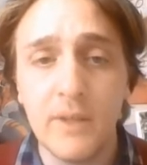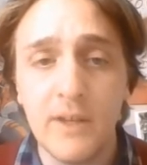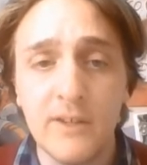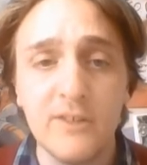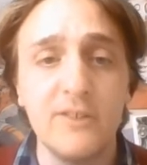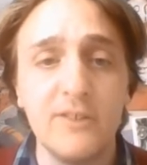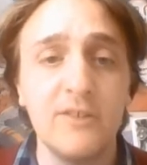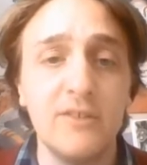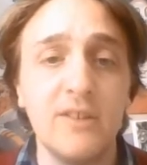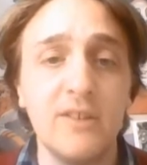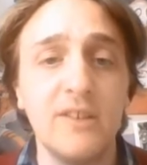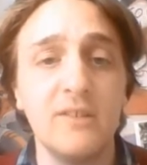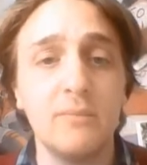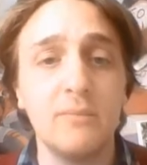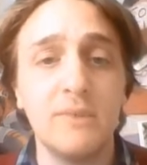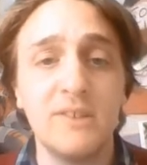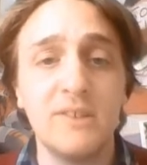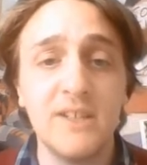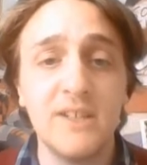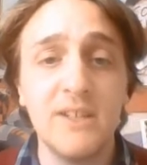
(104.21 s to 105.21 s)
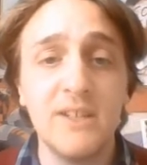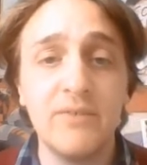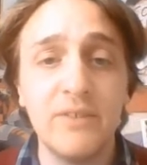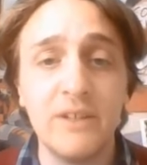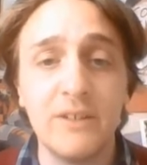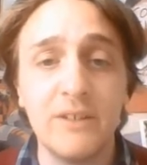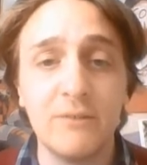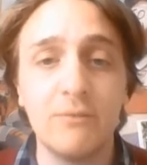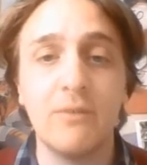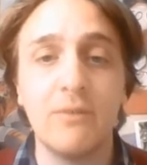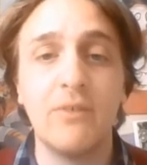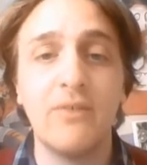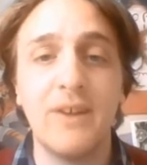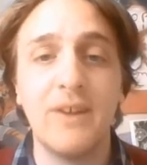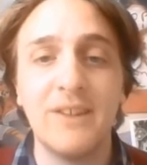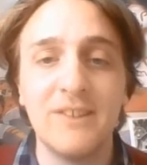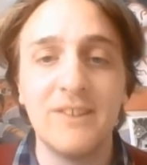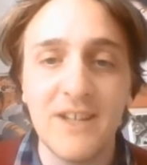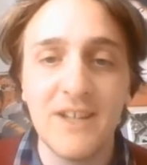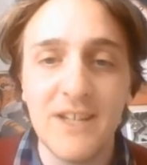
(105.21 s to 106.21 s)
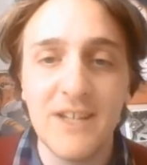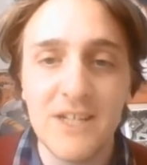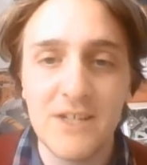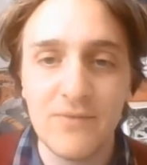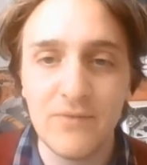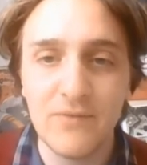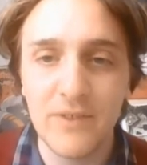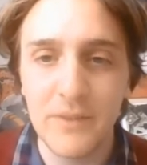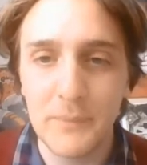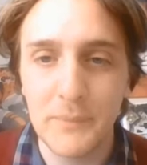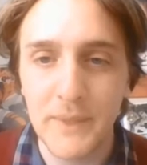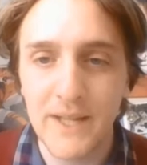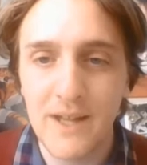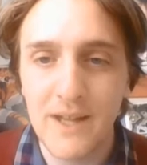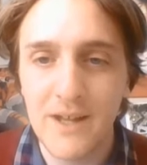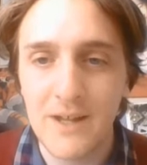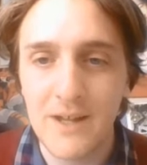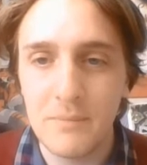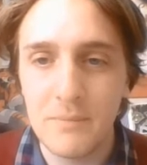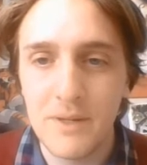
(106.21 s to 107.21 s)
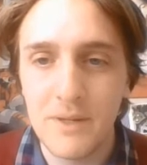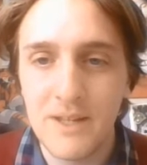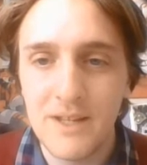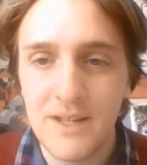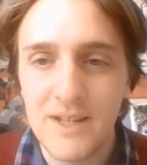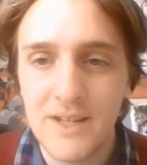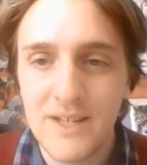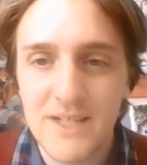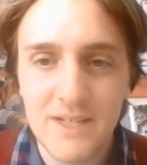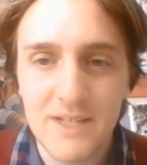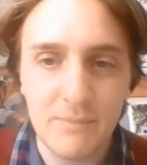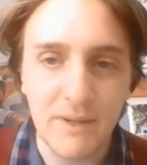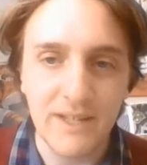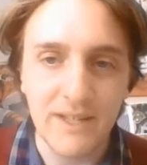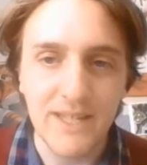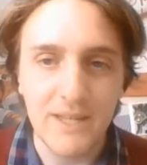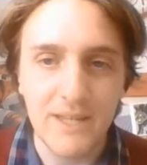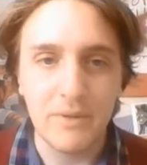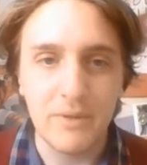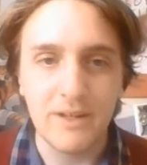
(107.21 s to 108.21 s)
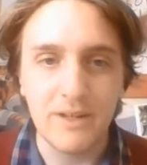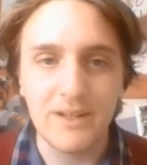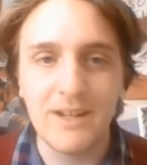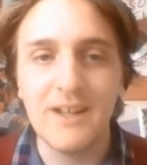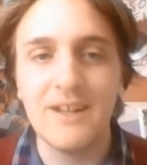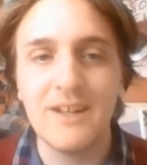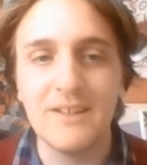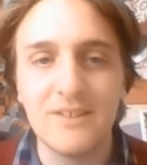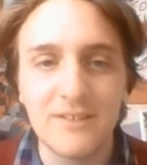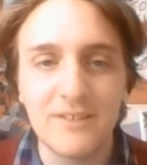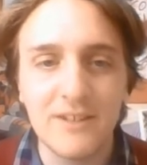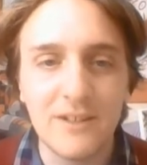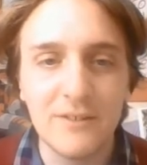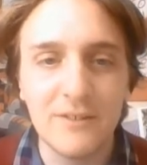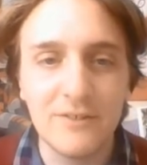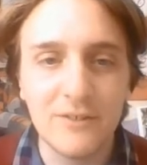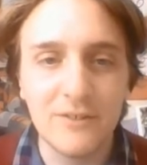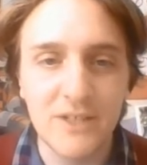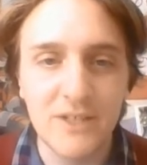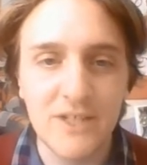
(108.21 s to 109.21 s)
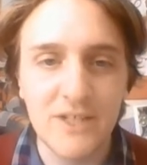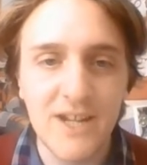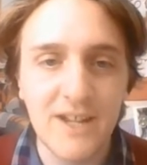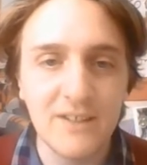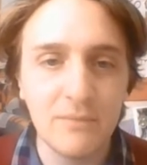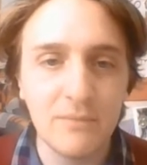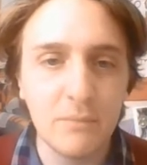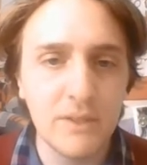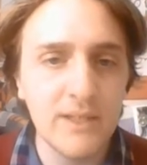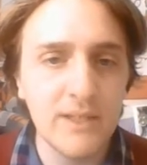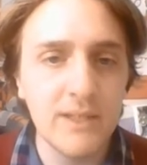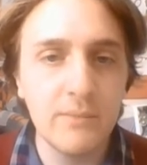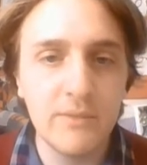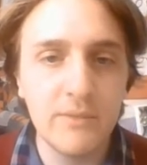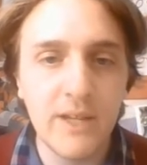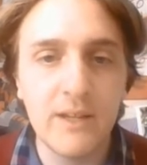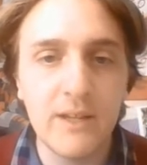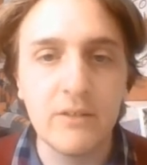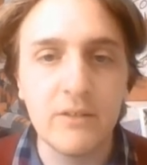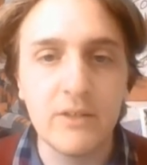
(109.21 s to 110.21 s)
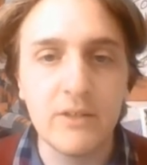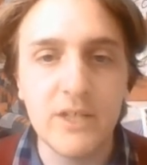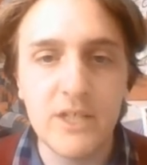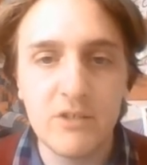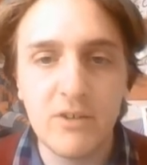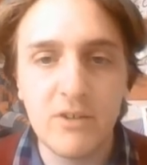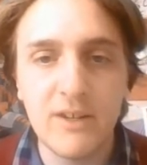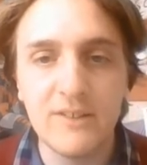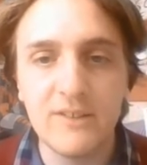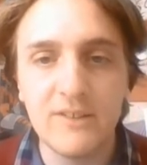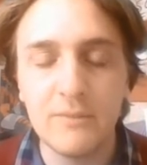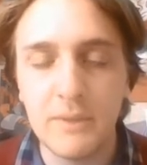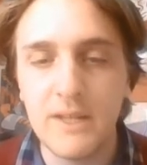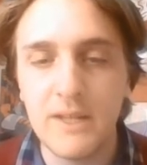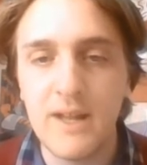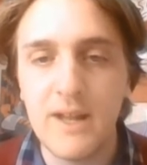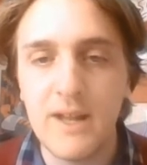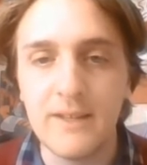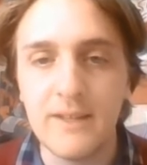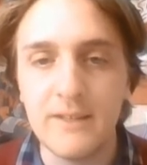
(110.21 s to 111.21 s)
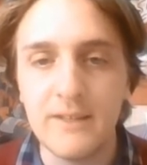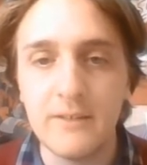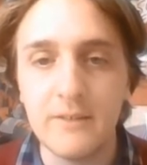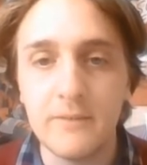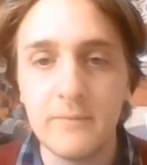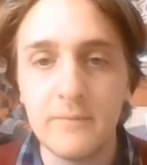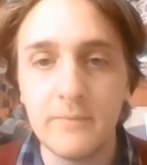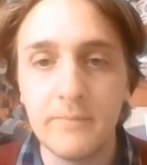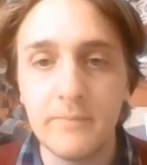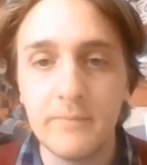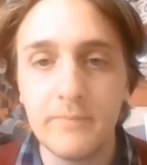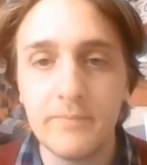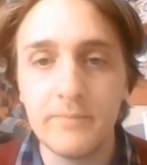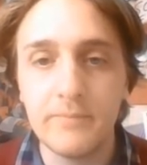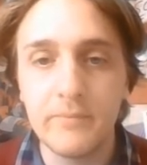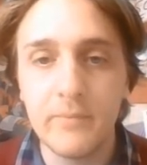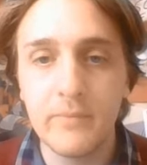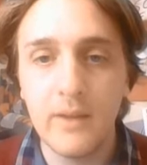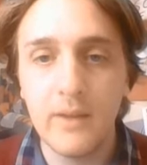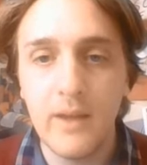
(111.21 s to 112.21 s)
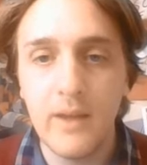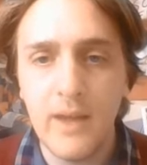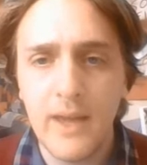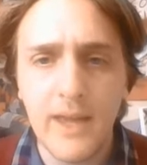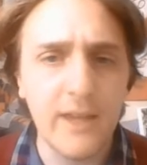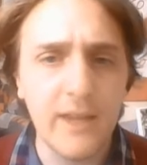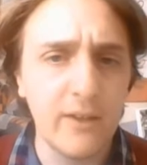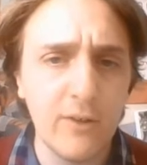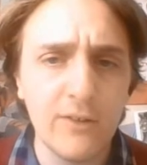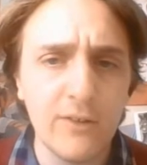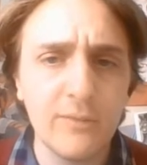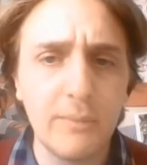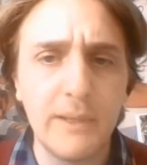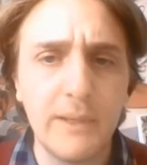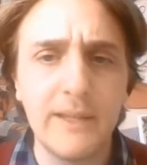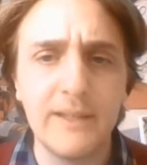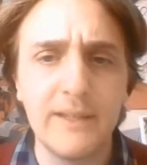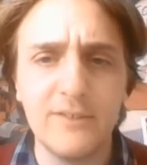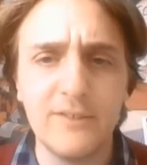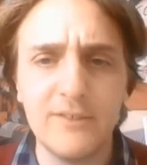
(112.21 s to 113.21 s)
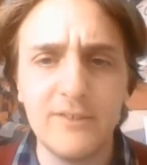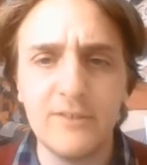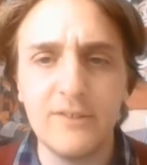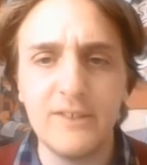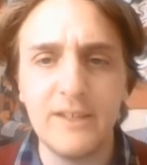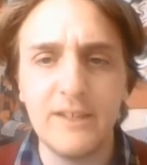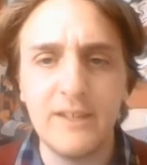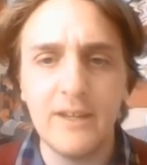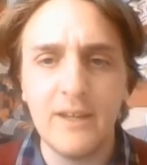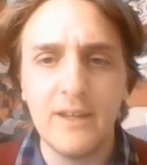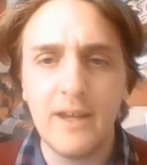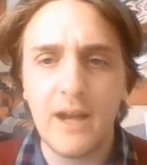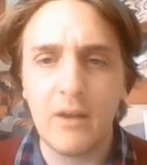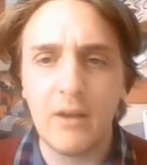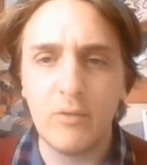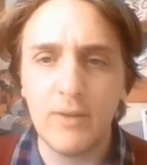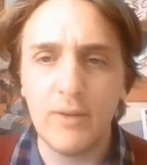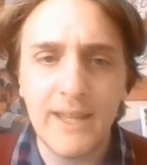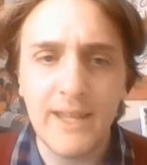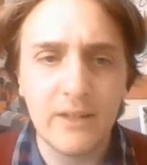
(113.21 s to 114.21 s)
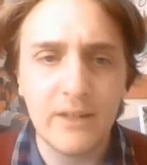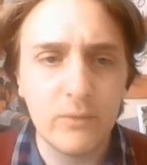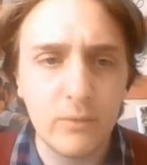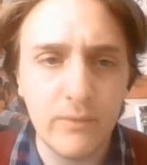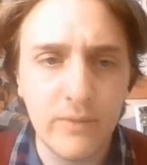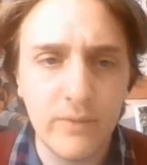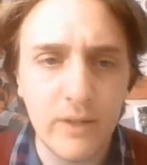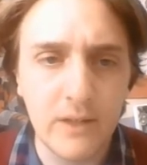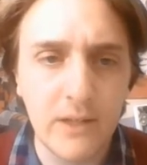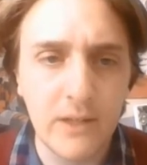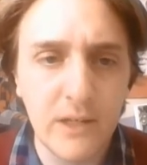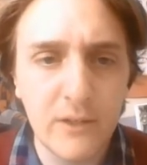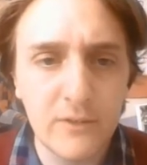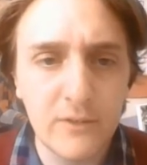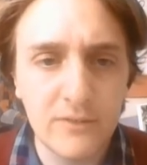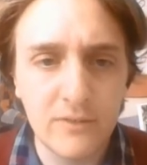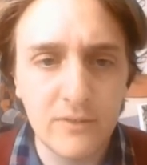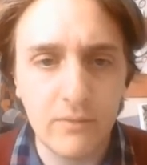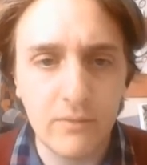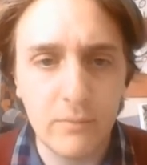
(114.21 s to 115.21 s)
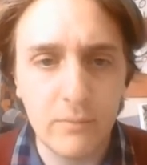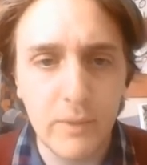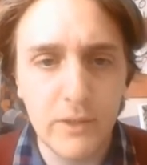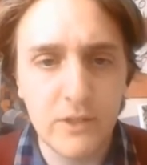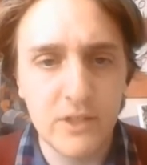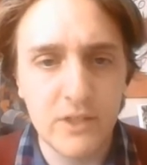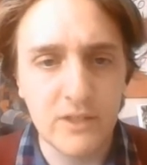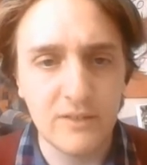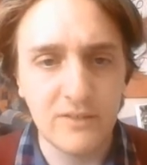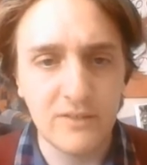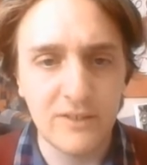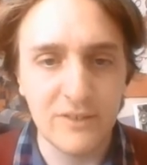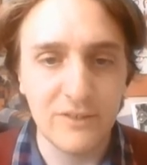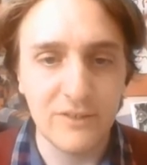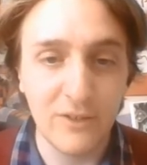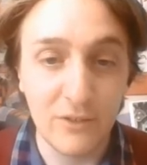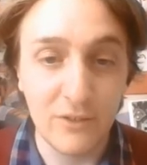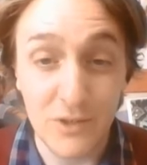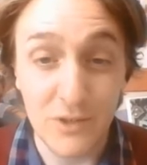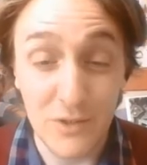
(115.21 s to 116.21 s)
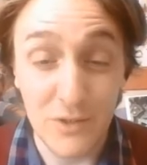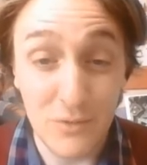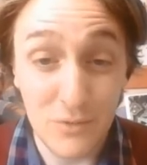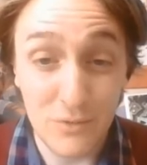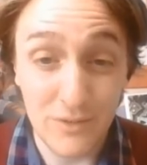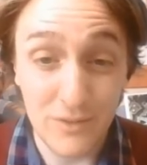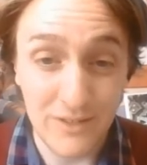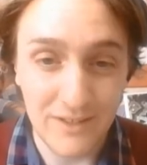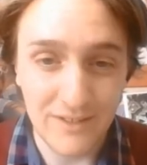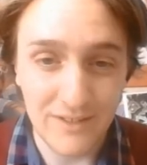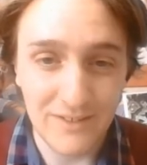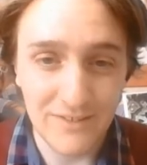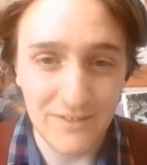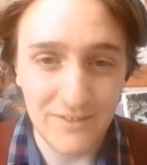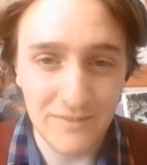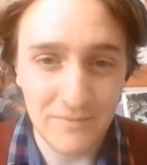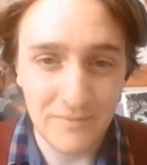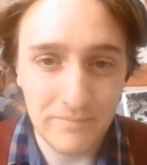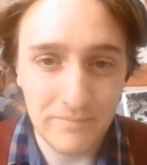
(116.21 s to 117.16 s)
Susie is mischievous with a fascination for the macabre. She might keep her cards close to her chest, but deep down she tries to be kind. In cosplaying as Susie, I relate with her closed-off emotions, her social awkwardness.